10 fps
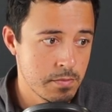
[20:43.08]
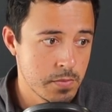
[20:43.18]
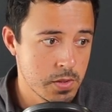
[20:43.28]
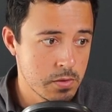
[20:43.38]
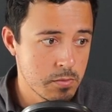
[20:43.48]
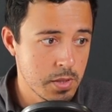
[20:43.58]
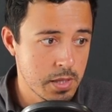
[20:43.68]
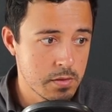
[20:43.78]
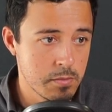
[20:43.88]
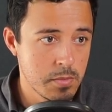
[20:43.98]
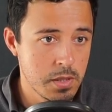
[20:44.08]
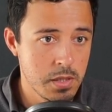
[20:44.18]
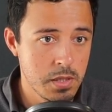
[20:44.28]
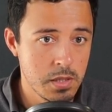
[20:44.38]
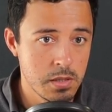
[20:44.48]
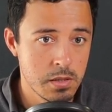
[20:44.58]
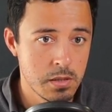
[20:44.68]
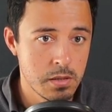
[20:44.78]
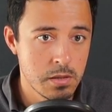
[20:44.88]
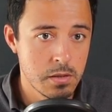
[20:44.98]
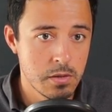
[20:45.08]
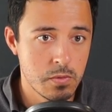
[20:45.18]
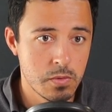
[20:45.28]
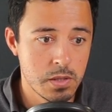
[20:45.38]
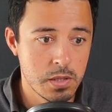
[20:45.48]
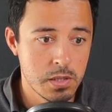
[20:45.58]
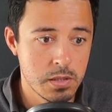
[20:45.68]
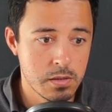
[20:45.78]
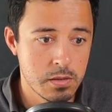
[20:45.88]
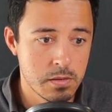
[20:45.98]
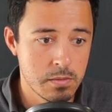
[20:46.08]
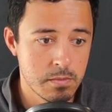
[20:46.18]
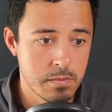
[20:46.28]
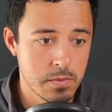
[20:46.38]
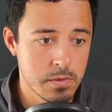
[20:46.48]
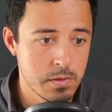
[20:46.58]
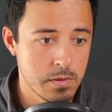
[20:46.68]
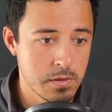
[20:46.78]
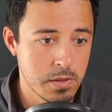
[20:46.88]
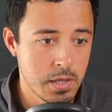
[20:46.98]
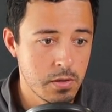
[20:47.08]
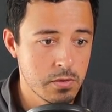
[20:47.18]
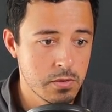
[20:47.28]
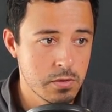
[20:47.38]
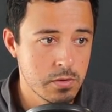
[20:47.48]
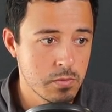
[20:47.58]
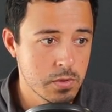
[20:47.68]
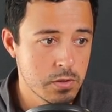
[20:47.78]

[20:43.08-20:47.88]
Go back to main, run it, errors once